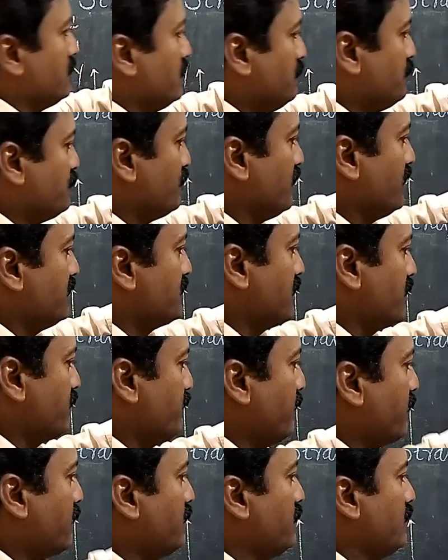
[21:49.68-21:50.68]
if two lines are
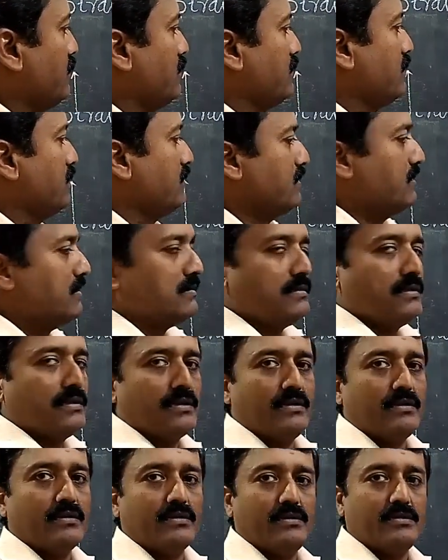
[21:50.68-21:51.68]
parallel, their
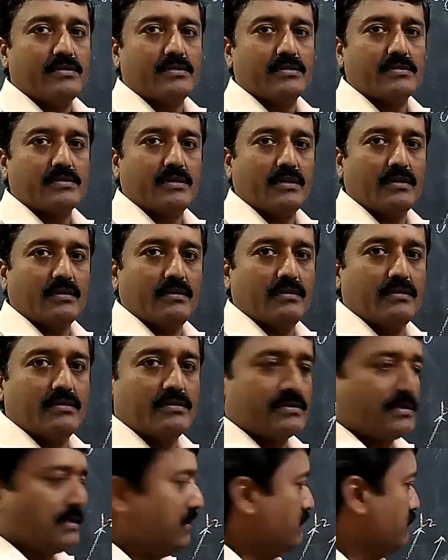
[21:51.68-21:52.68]
inclinations are
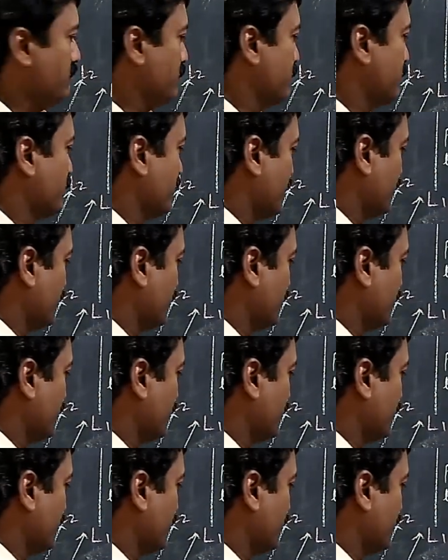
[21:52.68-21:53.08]
same,